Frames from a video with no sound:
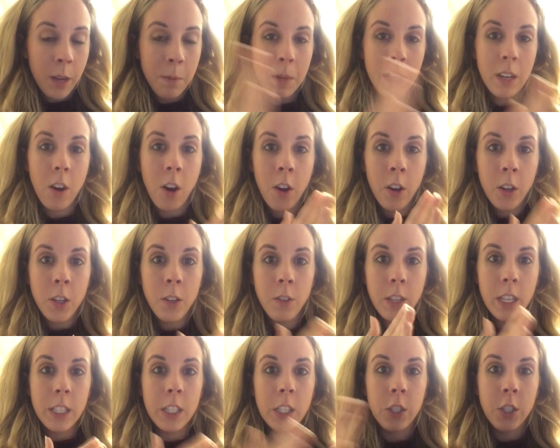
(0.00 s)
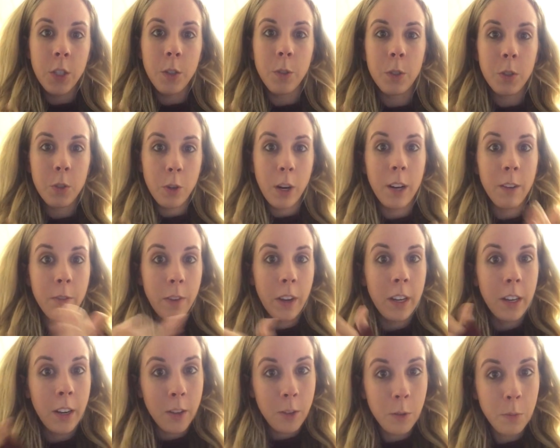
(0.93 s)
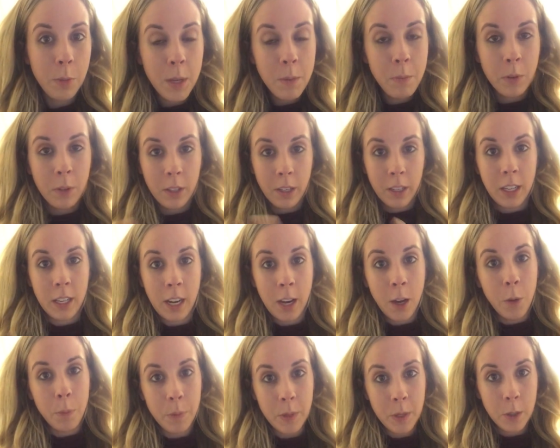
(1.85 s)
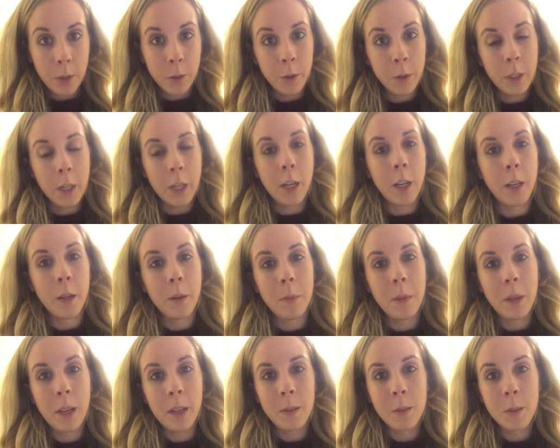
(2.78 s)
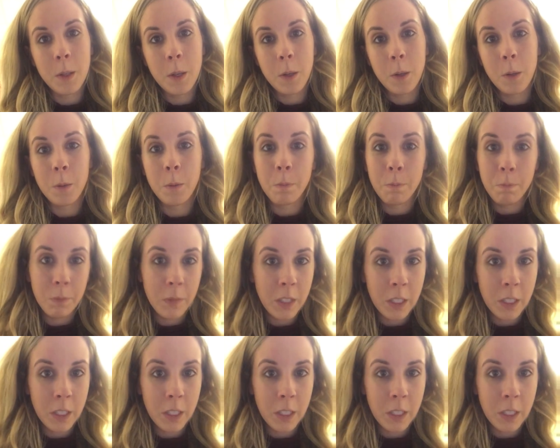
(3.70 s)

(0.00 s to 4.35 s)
I mean, all you need to do is try to find other people that can help you. And so,